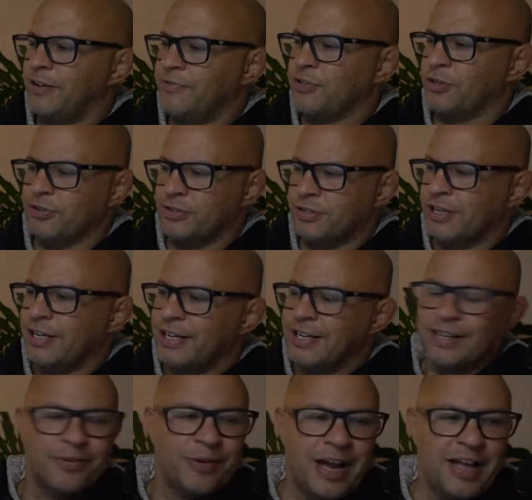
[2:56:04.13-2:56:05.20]
songs.
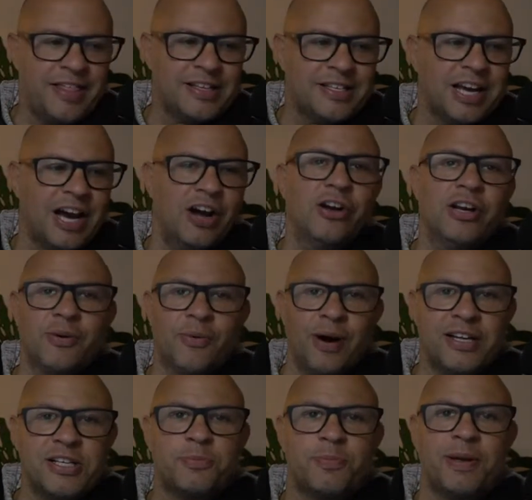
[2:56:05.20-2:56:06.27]
Hey, that's the only way to
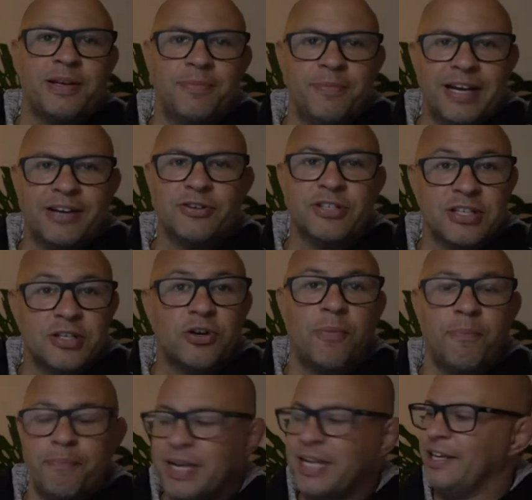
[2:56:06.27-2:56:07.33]
spend it, man, because that's got
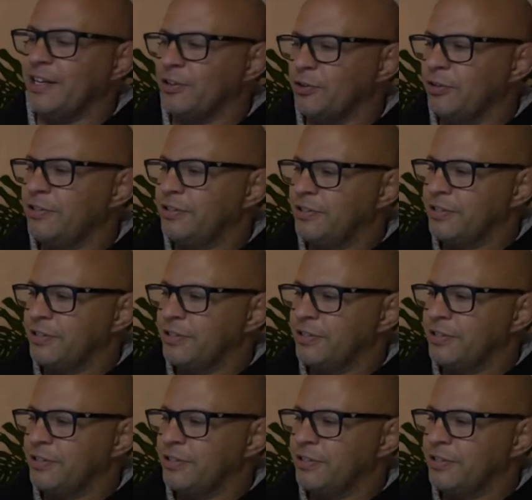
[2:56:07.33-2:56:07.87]
meaning, dude.